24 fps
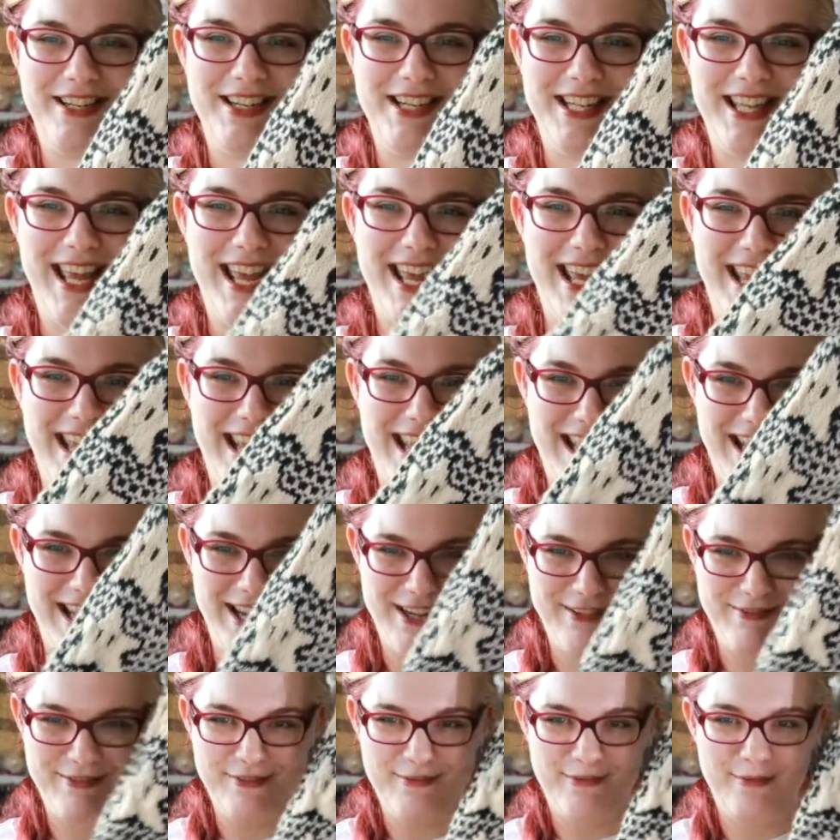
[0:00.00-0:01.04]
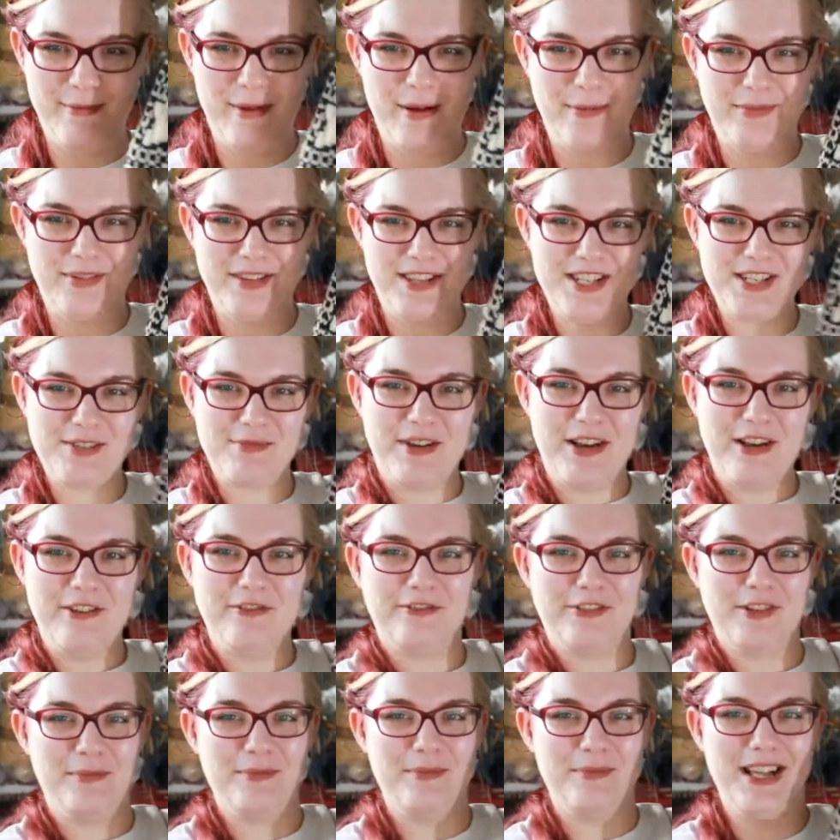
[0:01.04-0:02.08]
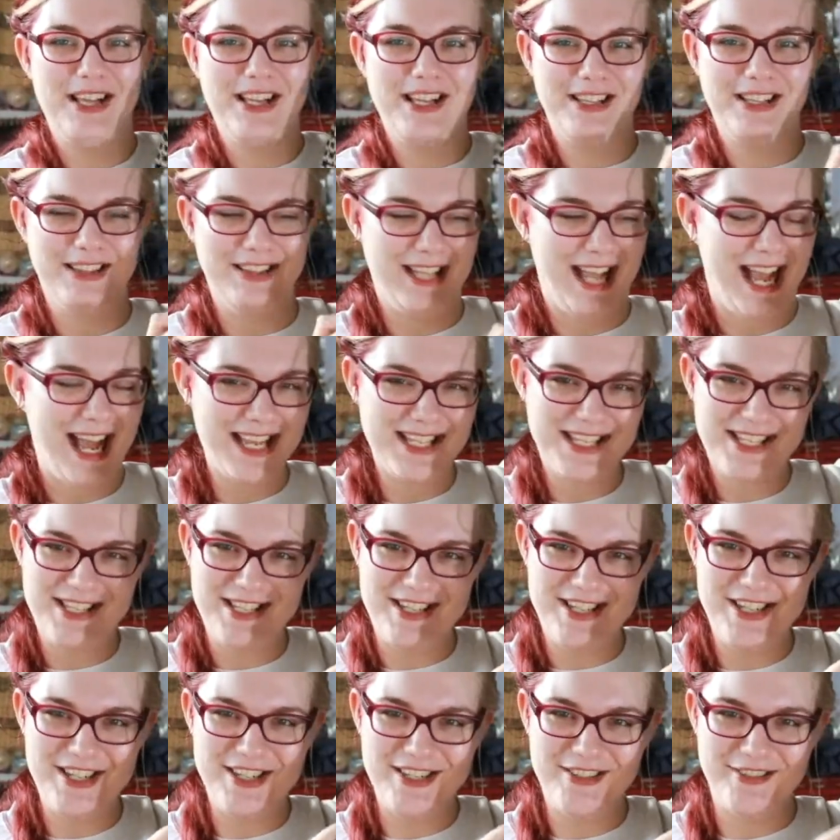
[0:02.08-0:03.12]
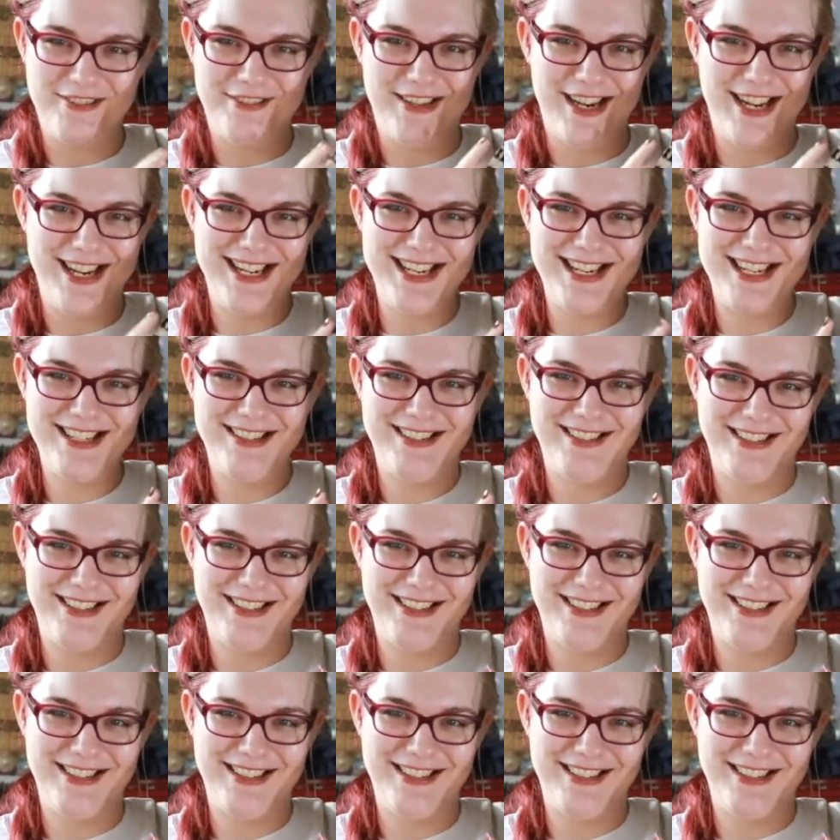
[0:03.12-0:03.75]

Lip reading: Yay! We remember this one from last year, right?